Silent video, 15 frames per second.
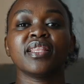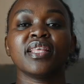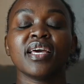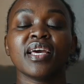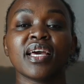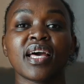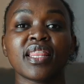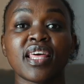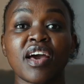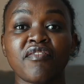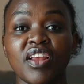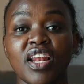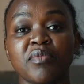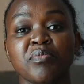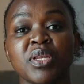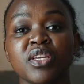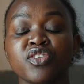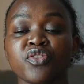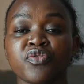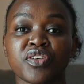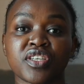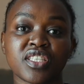The availability
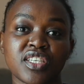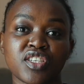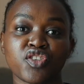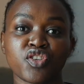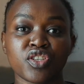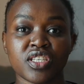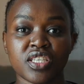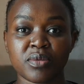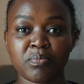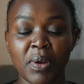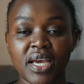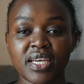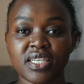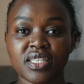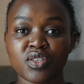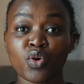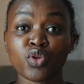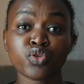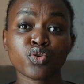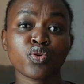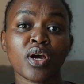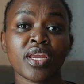of extensions and plugins,
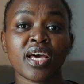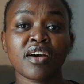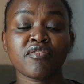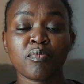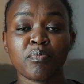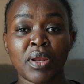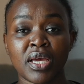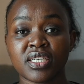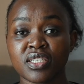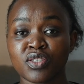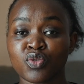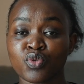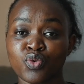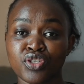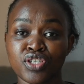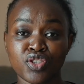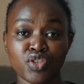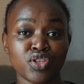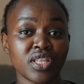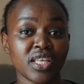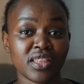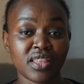also you can have a plugins to
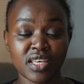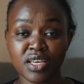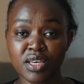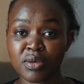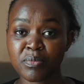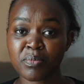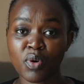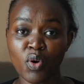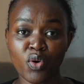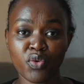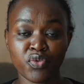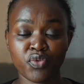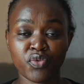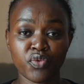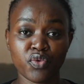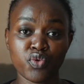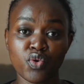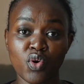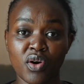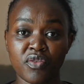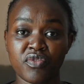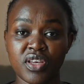change the theme of
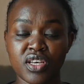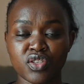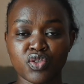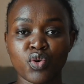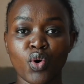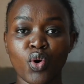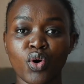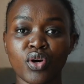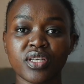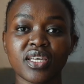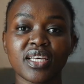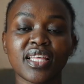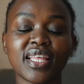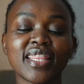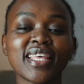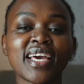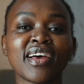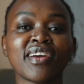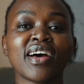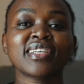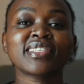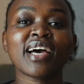your VS Code.
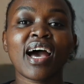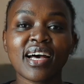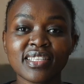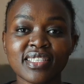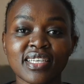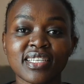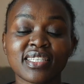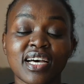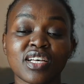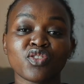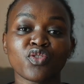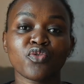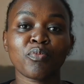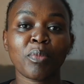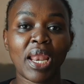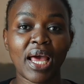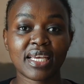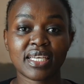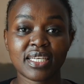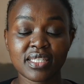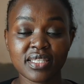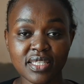There are tons and tons of
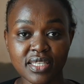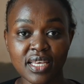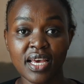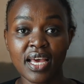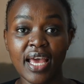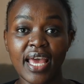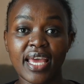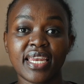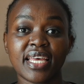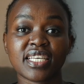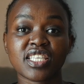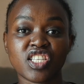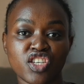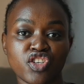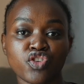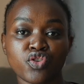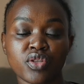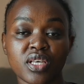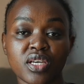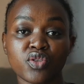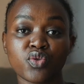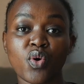plugins and extensions
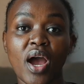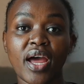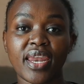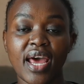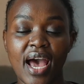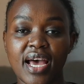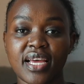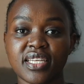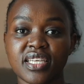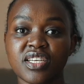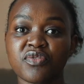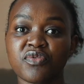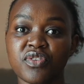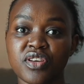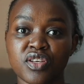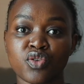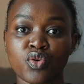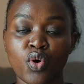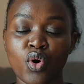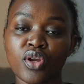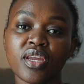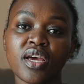that you can add in VS
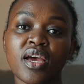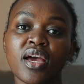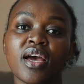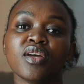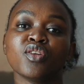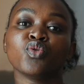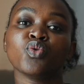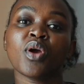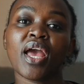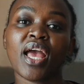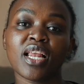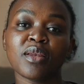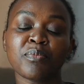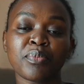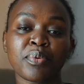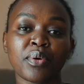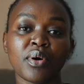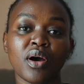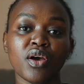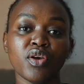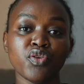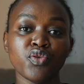Code to help
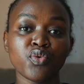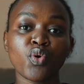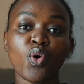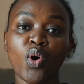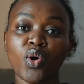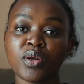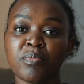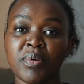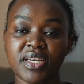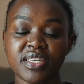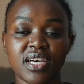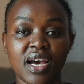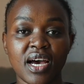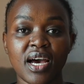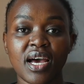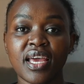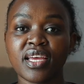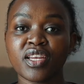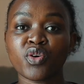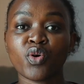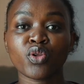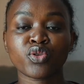you code better
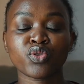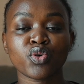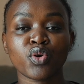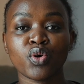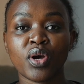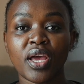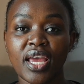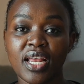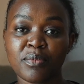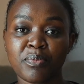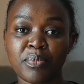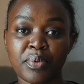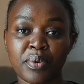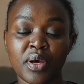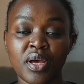and also help